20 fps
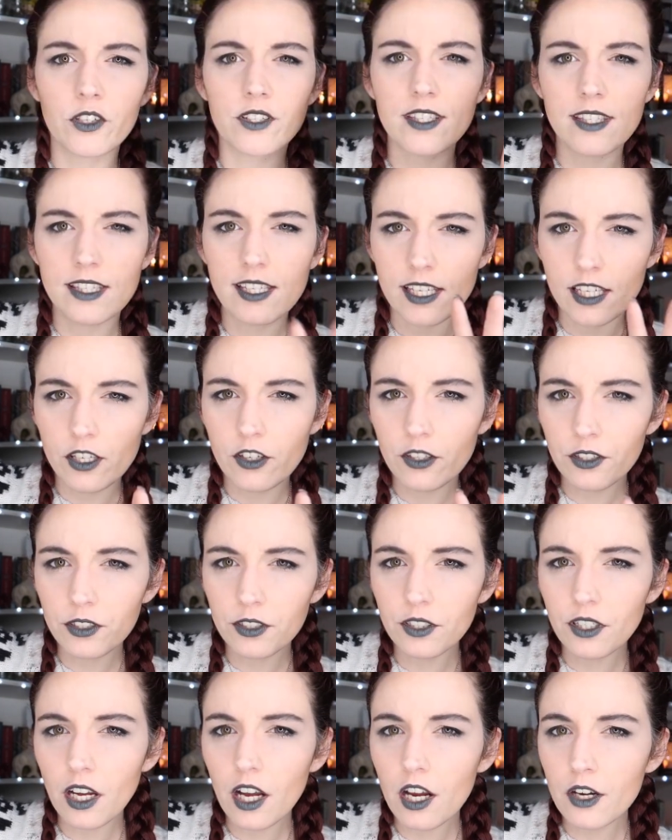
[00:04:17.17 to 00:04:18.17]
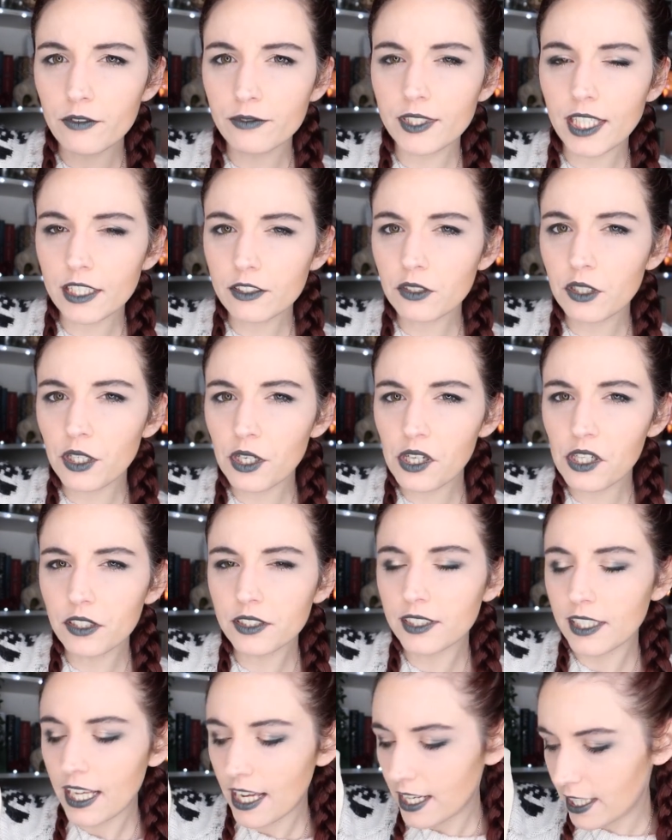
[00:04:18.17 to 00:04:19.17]
a sticker of that
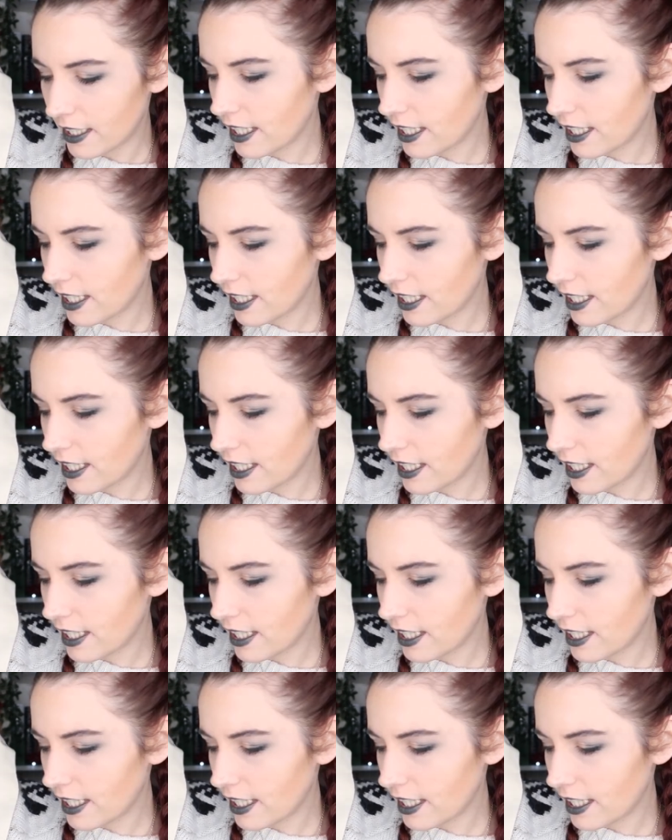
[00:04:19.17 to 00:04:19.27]
quote,